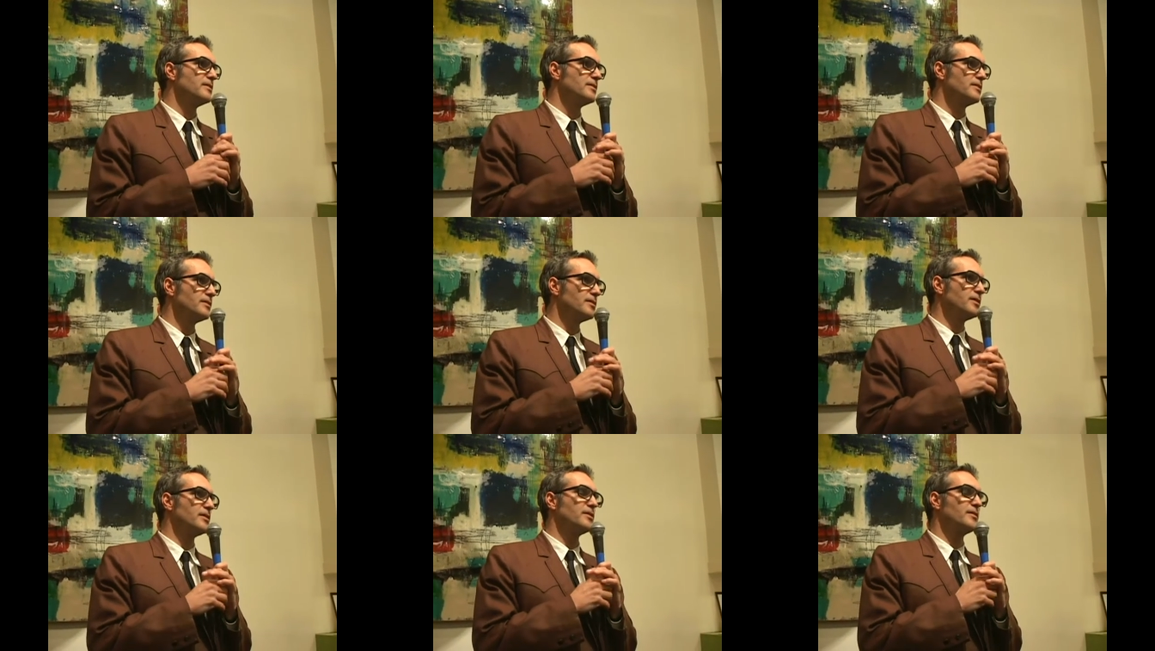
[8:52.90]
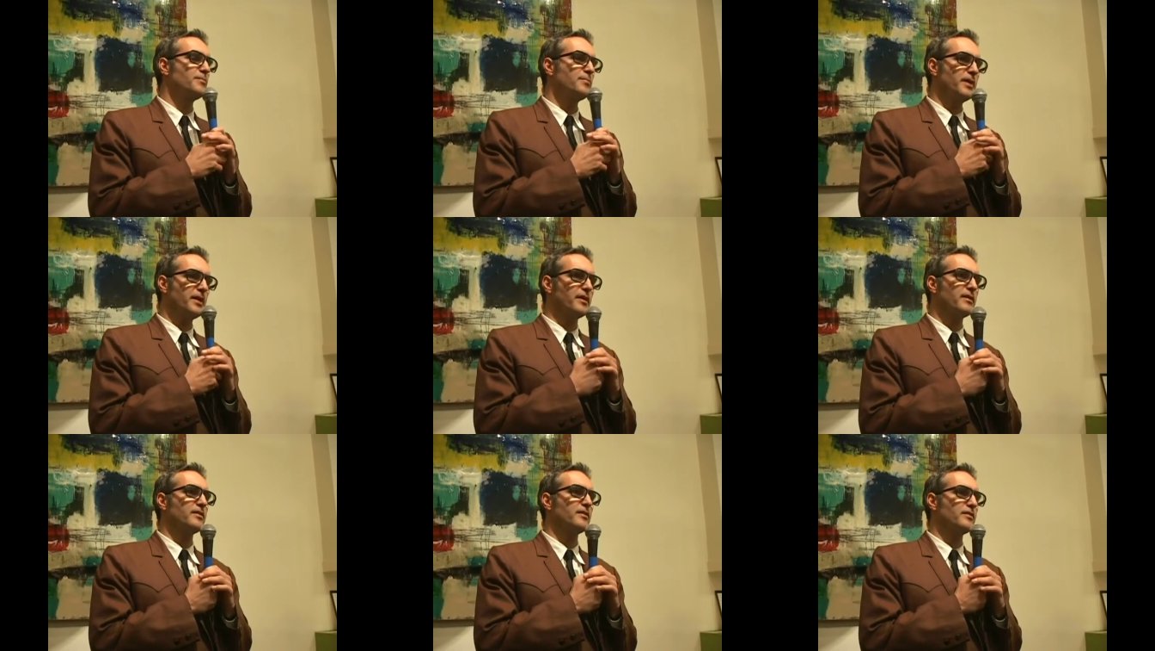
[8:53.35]

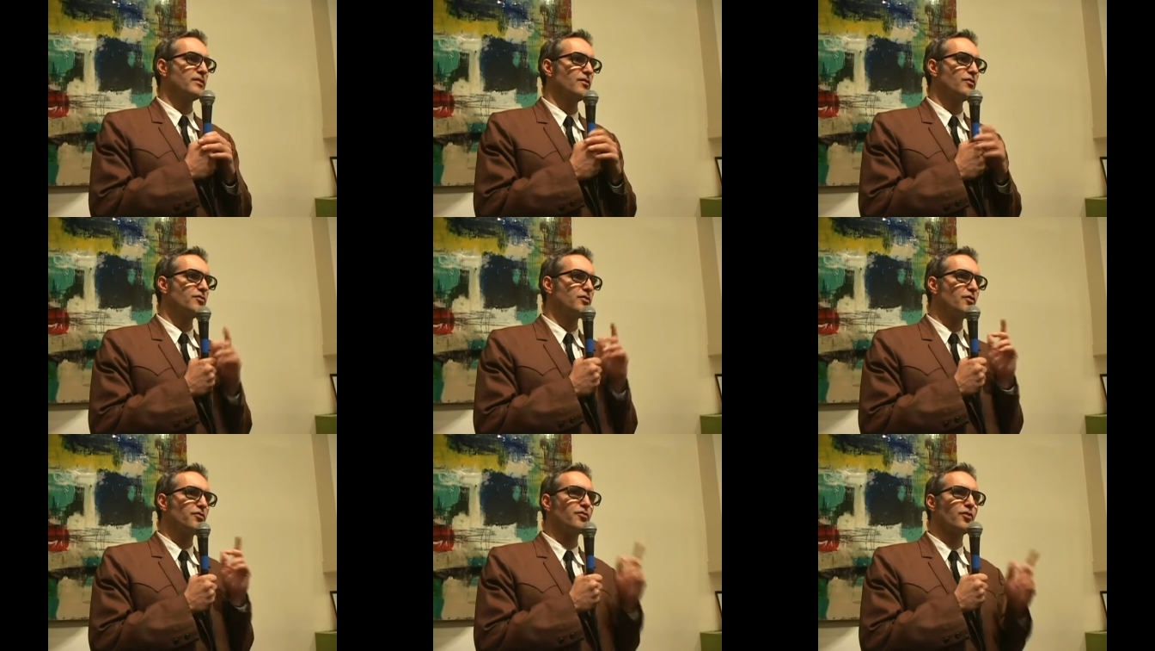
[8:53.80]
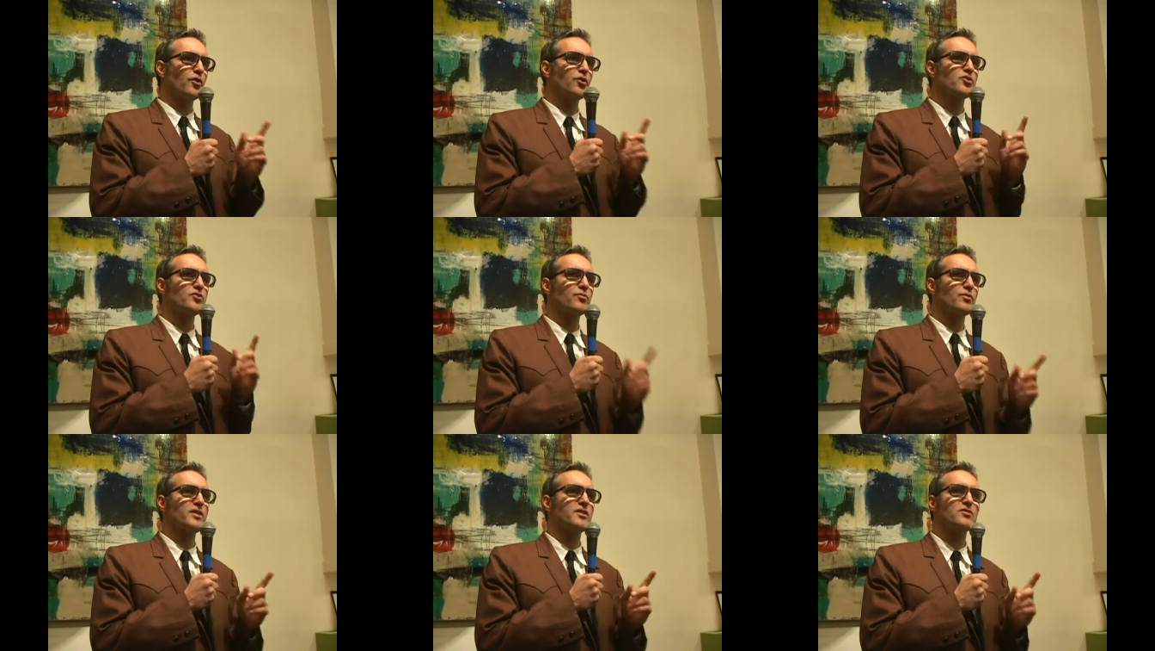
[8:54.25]
The
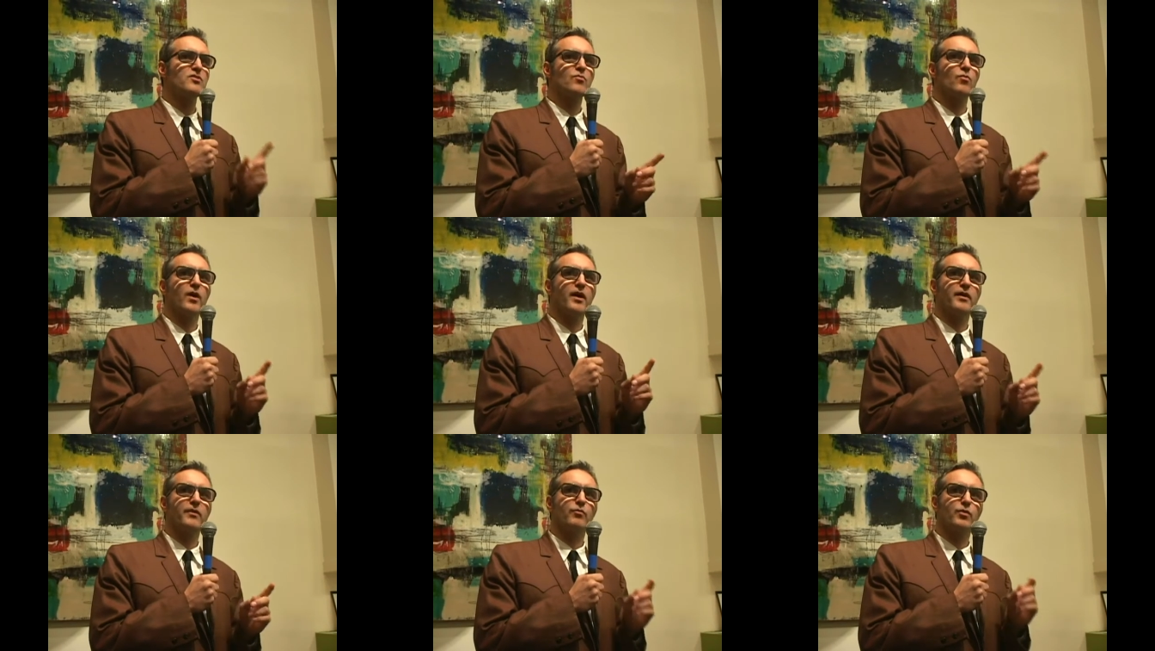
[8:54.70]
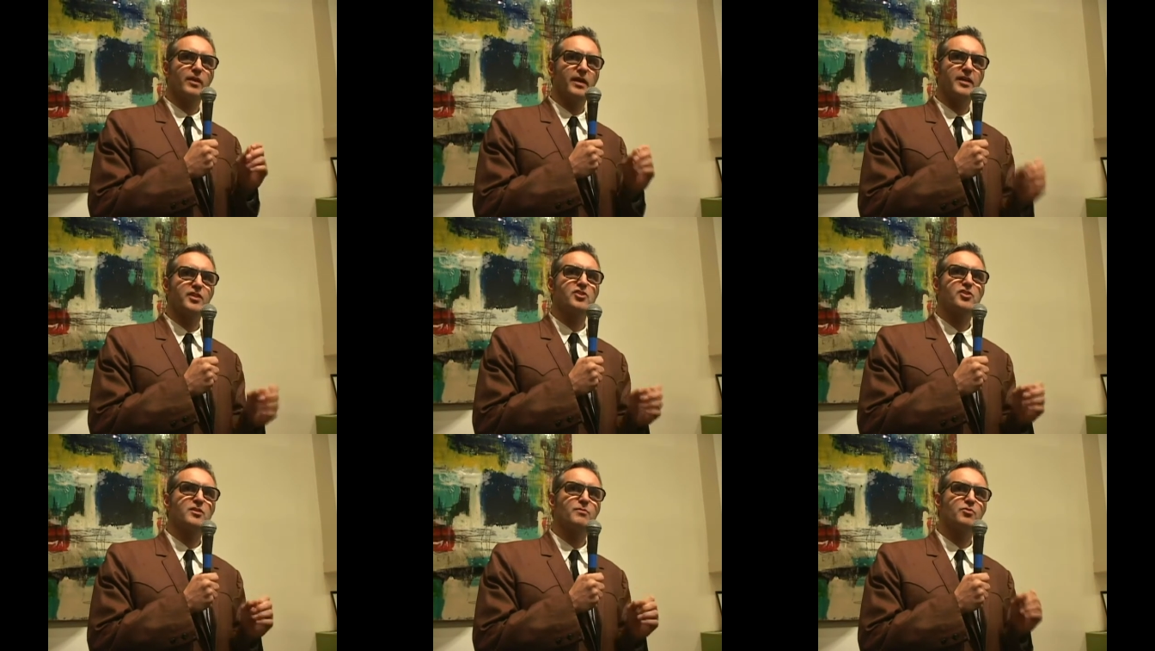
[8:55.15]
first reason why
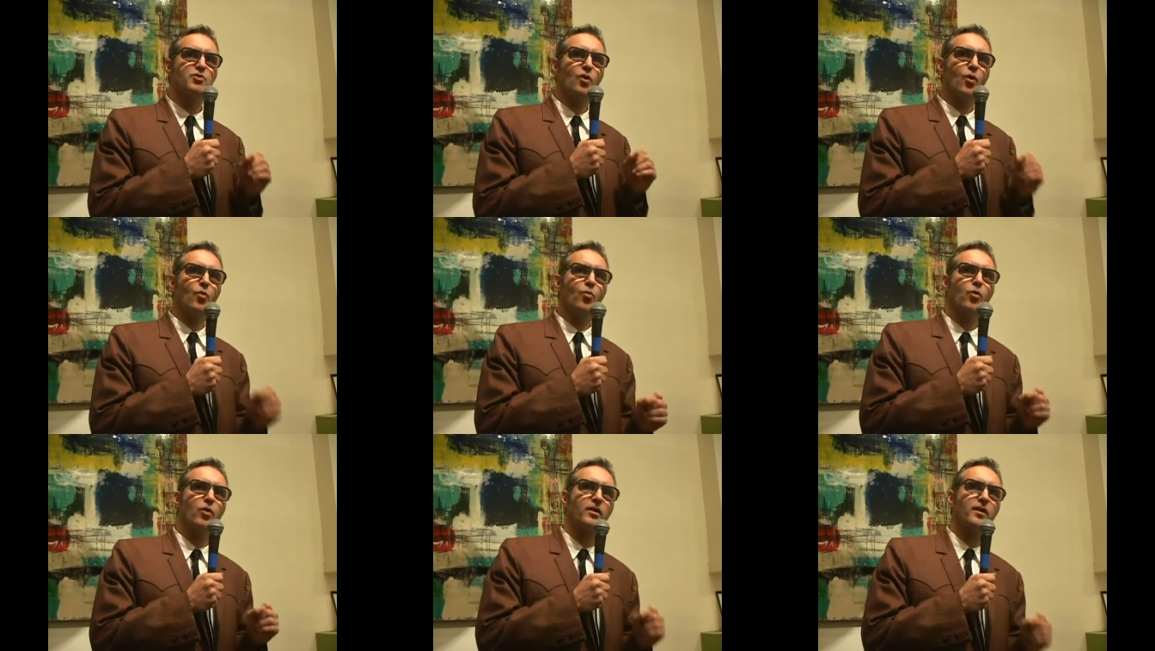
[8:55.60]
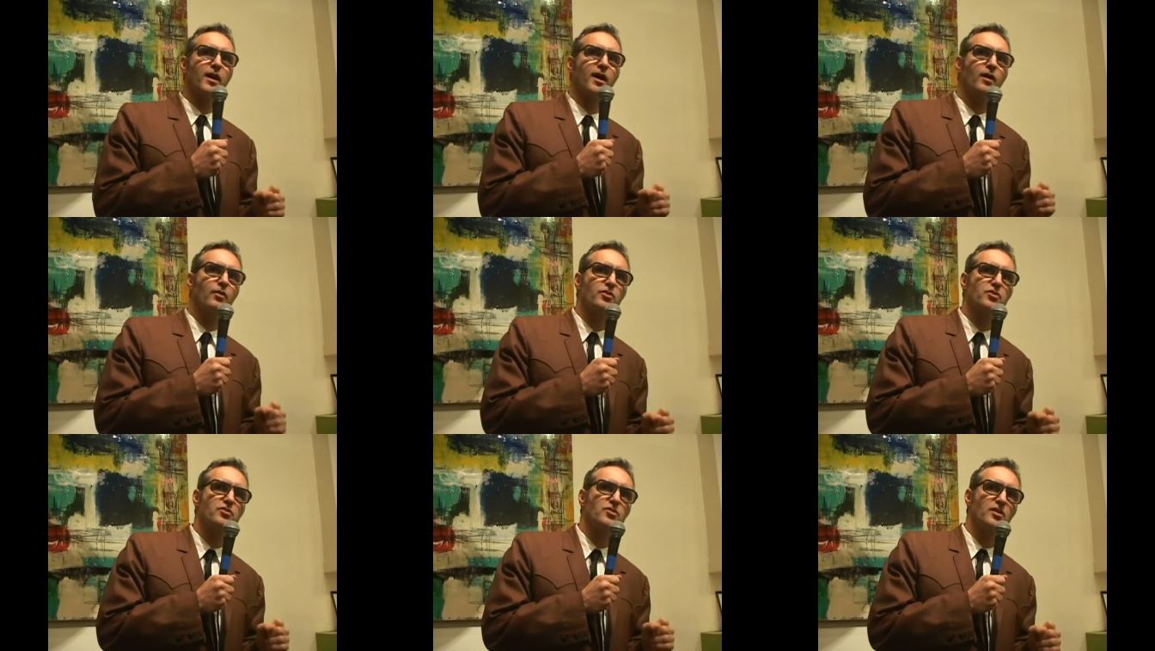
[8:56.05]
relationships don't work
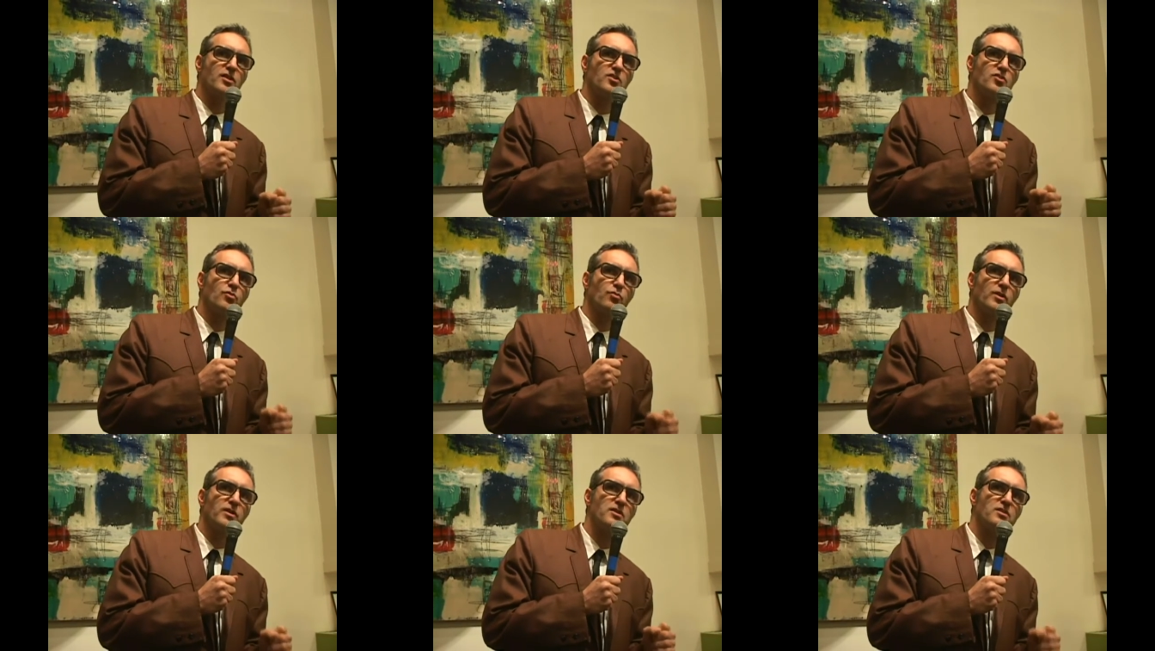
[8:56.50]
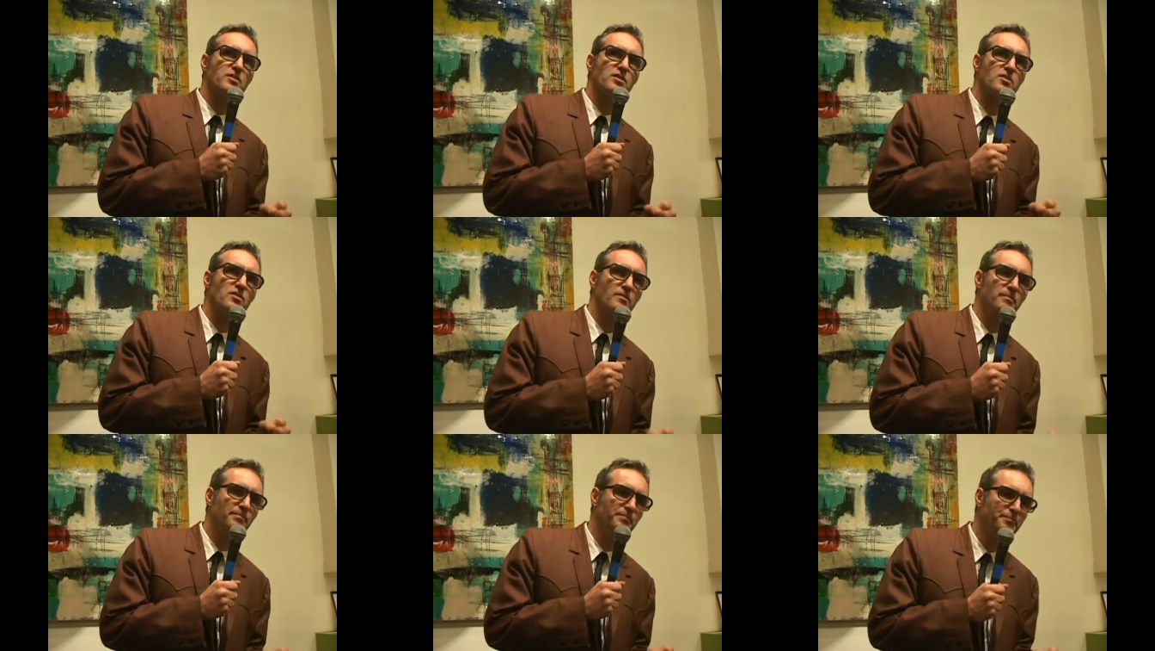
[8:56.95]
out is
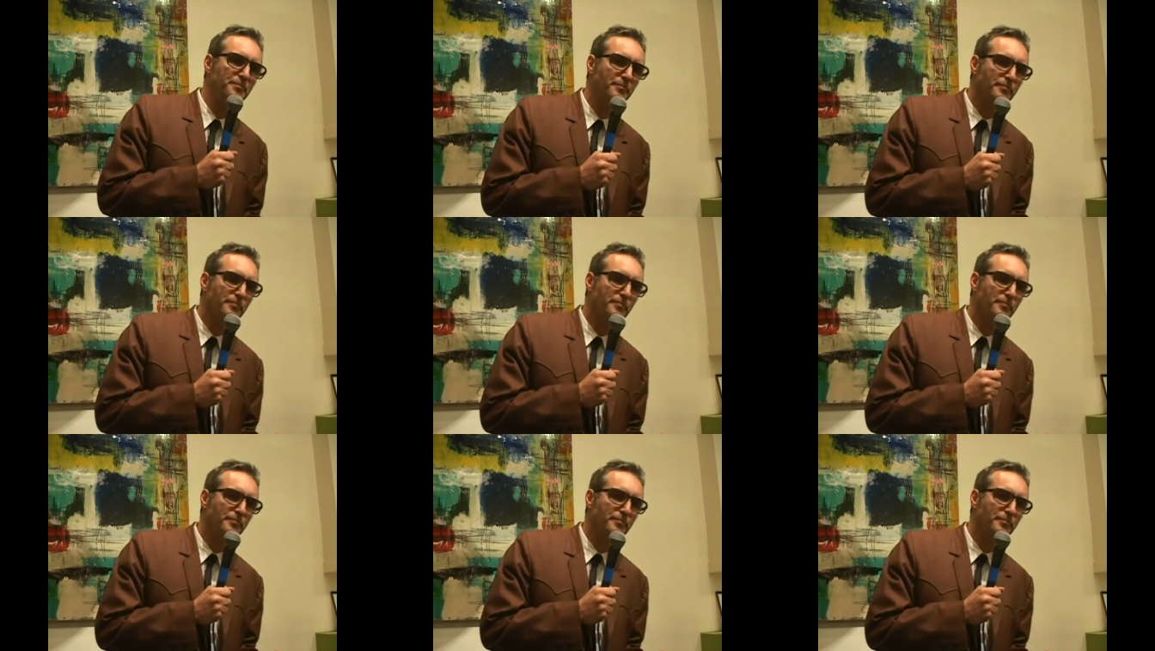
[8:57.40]
criticism,